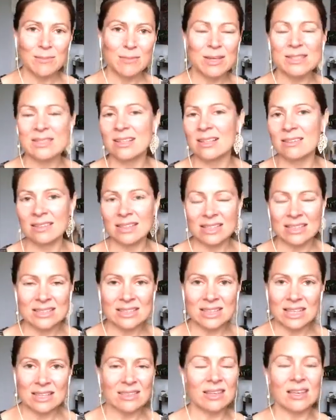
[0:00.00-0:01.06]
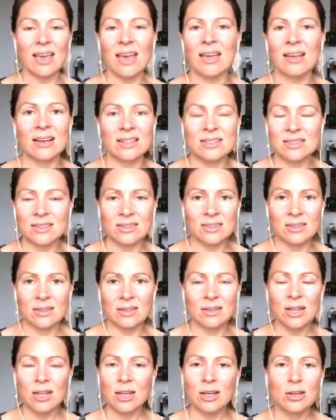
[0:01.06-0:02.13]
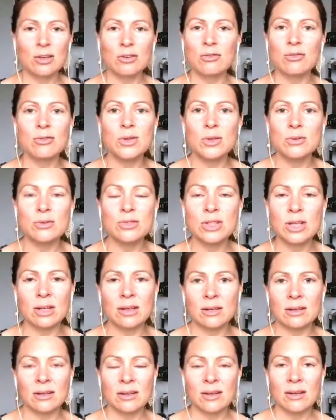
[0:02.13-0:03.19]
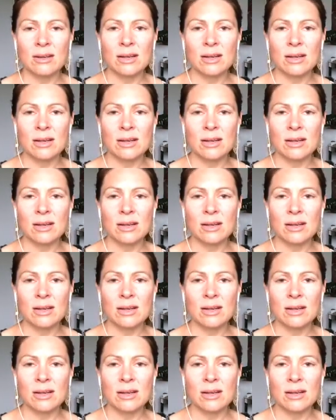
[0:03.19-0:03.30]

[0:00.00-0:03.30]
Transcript: basically it's like the chaos and the confusion.